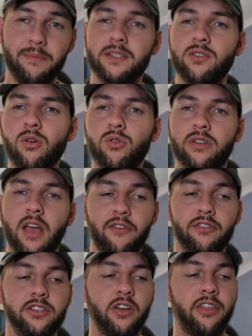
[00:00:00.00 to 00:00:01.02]
It's got good
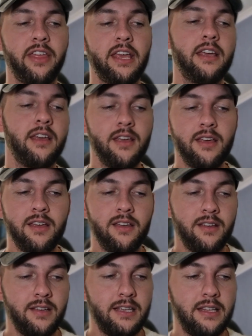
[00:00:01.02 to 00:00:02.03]
coverage. I think
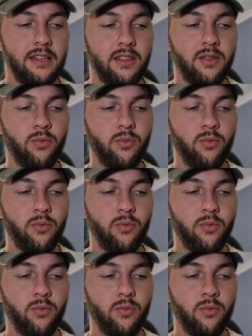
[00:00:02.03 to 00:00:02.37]
the